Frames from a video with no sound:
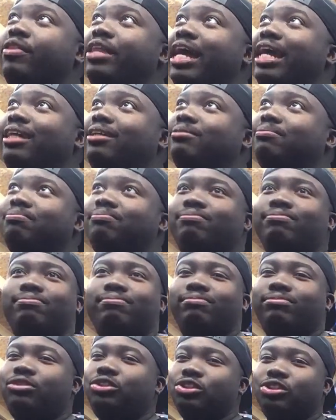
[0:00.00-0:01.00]
that
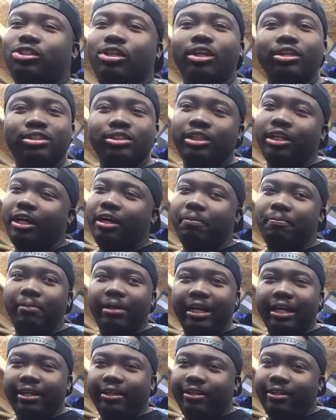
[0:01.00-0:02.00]
just looks good,
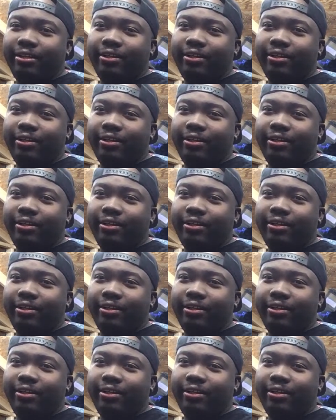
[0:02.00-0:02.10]
man.